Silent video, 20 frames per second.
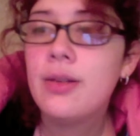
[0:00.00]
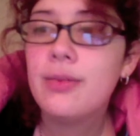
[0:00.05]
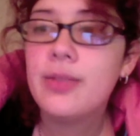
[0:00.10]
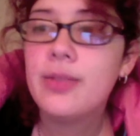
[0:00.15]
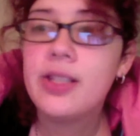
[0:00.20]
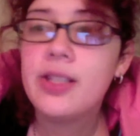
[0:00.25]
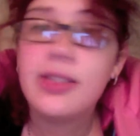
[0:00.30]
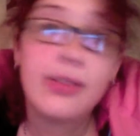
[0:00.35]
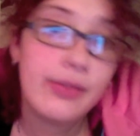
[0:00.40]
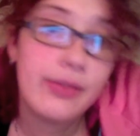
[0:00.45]

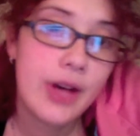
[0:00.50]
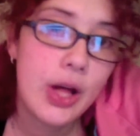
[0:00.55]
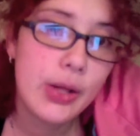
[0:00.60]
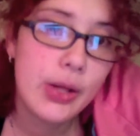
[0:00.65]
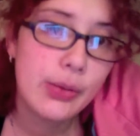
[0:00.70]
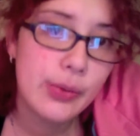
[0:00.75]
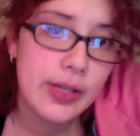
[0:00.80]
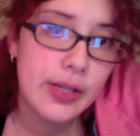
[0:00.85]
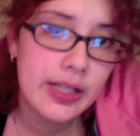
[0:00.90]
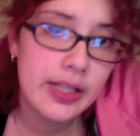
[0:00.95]
because of
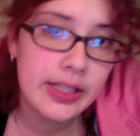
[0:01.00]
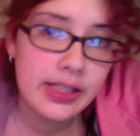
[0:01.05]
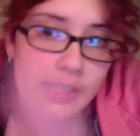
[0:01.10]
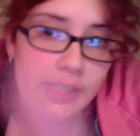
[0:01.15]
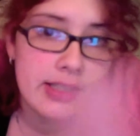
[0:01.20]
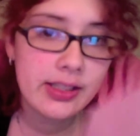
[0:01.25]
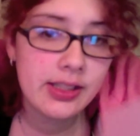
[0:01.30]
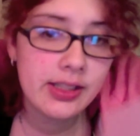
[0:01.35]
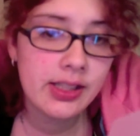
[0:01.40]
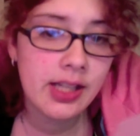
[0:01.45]
Halloween.
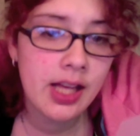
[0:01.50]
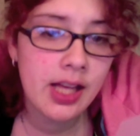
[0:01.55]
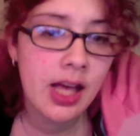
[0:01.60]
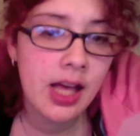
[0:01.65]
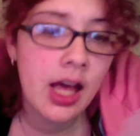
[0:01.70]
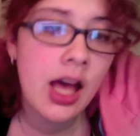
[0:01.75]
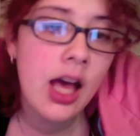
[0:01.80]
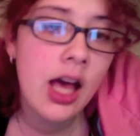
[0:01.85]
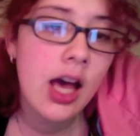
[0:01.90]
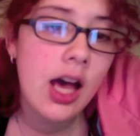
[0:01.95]

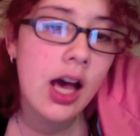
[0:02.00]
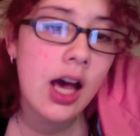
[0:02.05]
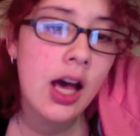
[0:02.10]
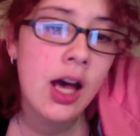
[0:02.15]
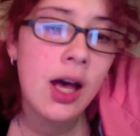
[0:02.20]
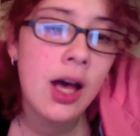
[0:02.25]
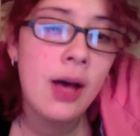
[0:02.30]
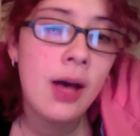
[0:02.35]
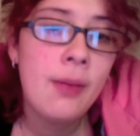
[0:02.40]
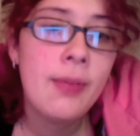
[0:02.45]

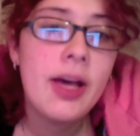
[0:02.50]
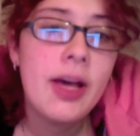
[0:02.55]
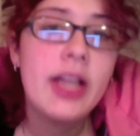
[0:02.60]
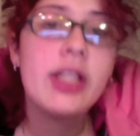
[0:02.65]
I